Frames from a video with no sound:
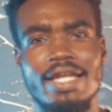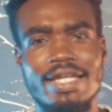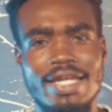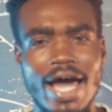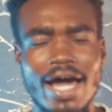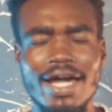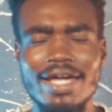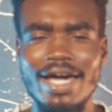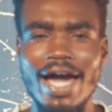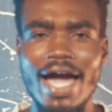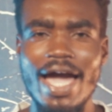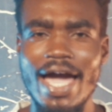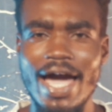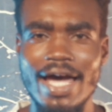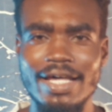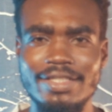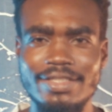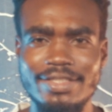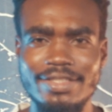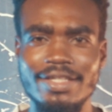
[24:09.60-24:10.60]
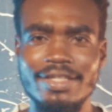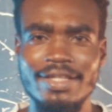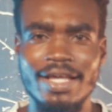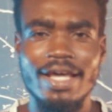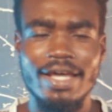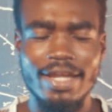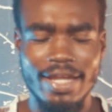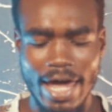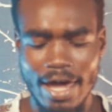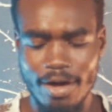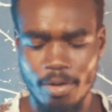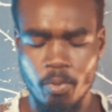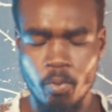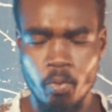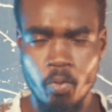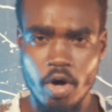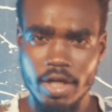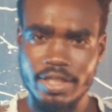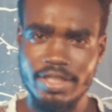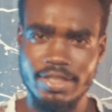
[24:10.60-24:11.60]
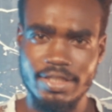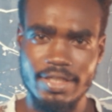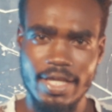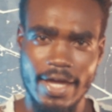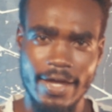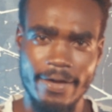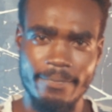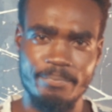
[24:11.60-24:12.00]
That guy has like watches,